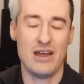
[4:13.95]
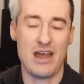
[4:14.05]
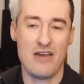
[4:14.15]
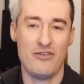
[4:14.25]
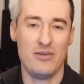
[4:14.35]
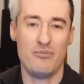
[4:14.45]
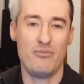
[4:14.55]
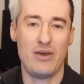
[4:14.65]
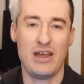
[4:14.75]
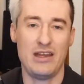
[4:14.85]
heavy
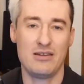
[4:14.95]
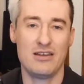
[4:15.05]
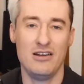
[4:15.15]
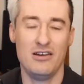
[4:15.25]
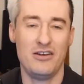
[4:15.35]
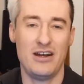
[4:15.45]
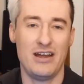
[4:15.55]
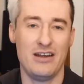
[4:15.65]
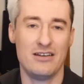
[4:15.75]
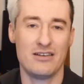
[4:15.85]
painkiller
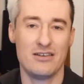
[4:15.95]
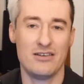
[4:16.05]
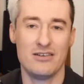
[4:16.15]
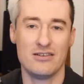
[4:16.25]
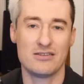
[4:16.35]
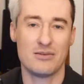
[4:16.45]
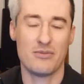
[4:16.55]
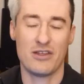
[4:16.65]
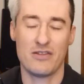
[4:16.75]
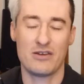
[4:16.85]
and
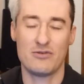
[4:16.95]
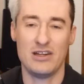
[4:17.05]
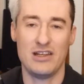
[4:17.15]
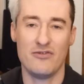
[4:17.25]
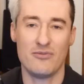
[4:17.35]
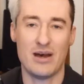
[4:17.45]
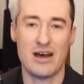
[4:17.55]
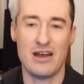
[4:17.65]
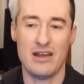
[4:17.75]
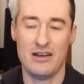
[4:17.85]
something that relieved
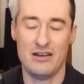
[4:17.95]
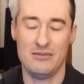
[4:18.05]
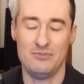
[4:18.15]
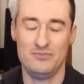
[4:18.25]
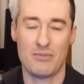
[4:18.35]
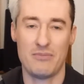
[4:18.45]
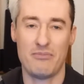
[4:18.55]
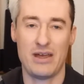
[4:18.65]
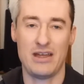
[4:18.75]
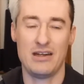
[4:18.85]
my my
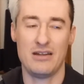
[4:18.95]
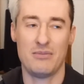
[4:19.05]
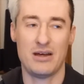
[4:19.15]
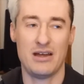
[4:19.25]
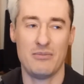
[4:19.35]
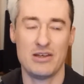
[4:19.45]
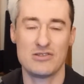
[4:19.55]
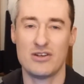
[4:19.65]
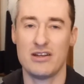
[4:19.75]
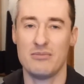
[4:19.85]
pain and my
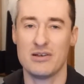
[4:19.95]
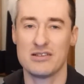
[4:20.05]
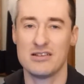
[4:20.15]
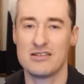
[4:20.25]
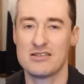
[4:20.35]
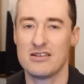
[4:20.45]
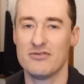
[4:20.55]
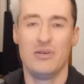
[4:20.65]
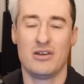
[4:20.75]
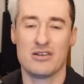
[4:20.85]
straightened muscle and
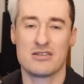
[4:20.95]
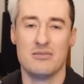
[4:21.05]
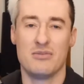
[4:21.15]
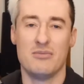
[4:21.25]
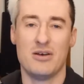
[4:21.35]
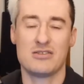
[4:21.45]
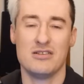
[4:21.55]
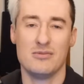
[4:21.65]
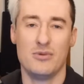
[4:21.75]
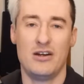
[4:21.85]
stuff, because some of the
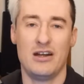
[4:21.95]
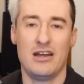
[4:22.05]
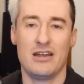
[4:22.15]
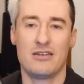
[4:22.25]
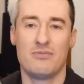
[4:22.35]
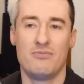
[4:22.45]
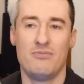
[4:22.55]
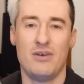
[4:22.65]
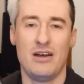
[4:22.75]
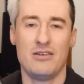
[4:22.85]
muscle were like,
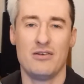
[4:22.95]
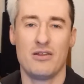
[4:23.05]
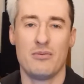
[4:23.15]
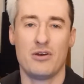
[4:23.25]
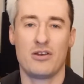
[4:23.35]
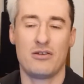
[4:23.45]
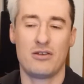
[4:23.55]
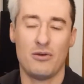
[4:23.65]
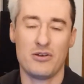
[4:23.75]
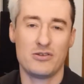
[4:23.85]
I don't know, they were
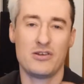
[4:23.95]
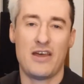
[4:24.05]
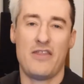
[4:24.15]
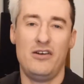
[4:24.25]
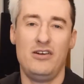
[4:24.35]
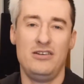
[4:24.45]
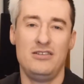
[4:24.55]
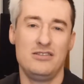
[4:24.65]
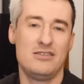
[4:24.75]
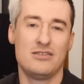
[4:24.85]
going together.
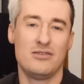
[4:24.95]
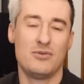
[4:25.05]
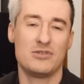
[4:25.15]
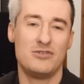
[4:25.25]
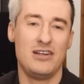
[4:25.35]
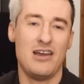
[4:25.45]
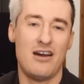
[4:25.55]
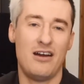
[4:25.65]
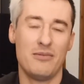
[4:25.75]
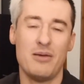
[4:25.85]
So it was really
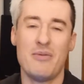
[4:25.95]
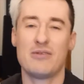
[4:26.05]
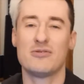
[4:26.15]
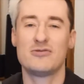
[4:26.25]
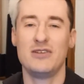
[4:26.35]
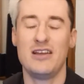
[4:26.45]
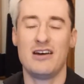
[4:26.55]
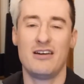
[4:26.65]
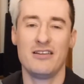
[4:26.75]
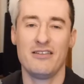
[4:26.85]
hard, my back was really
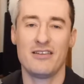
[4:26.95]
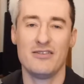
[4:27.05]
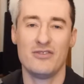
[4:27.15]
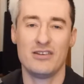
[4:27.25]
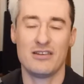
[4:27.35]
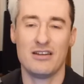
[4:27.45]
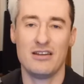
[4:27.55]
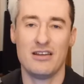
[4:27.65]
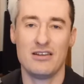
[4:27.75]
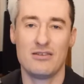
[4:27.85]
hard and stuff. And
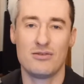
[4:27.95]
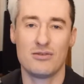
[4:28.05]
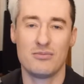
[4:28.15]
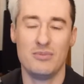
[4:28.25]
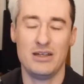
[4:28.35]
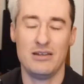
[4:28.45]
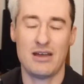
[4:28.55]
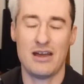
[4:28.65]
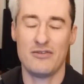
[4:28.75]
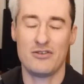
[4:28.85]
then they took me,
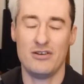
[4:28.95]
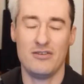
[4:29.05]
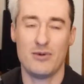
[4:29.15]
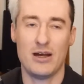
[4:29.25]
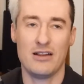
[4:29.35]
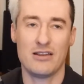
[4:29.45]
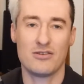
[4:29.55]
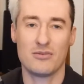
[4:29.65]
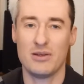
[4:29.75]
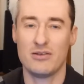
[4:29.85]
after a while, they
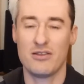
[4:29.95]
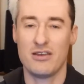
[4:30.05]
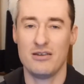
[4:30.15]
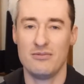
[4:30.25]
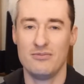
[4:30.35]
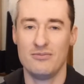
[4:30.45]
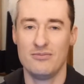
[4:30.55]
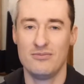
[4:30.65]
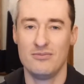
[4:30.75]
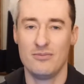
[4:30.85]
took me to the
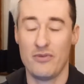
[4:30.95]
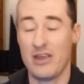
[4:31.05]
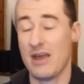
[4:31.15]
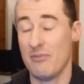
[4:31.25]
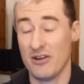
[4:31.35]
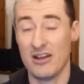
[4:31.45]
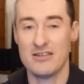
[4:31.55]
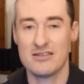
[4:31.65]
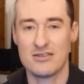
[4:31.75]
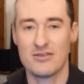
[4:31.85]

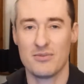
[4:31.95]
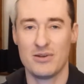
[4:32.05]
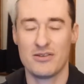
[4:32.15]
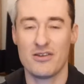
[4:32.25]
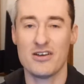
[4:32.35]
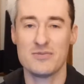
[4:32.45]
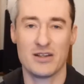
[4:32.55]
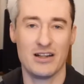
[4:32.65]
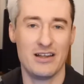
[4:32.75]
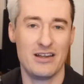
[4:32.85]
ambulance, they took me to the
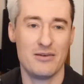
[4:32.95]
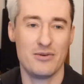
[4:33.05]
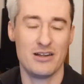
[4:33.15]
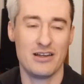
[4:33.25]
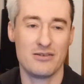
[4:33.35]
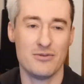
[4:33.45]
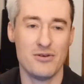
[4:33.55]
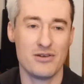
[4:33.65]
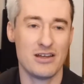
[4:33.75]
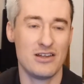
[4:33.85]
hospital, and they were like,
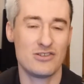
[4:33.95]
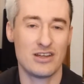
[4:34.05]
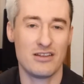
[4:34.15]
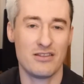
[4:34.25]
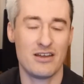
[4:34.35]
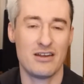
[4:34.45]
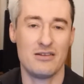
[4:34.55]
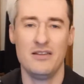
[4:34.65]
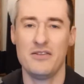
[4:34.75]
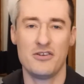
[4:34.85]
well, okay, checking that.
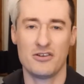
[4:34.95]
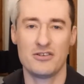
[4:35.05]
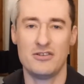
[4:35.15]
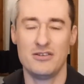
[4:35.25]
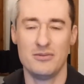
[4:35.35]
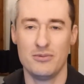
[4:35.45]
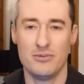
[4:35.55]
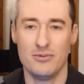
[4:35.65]
And the doctor,